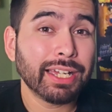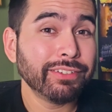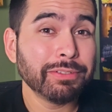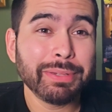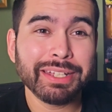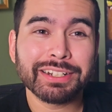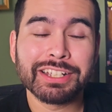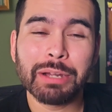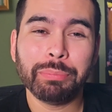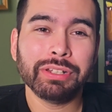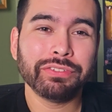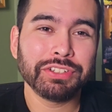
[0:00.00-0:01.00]
even made a
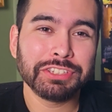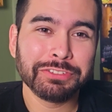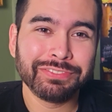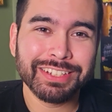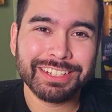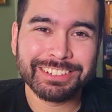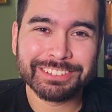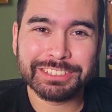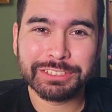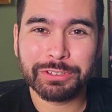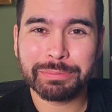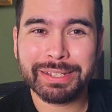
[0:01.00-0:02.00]
couple of YouTube
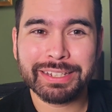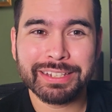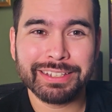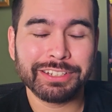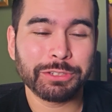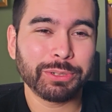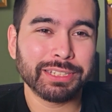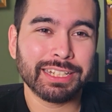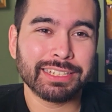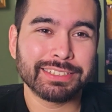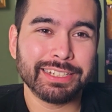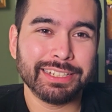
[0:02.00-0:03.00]
videos with my kid in
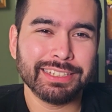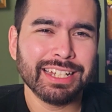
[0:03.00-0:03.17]
2019.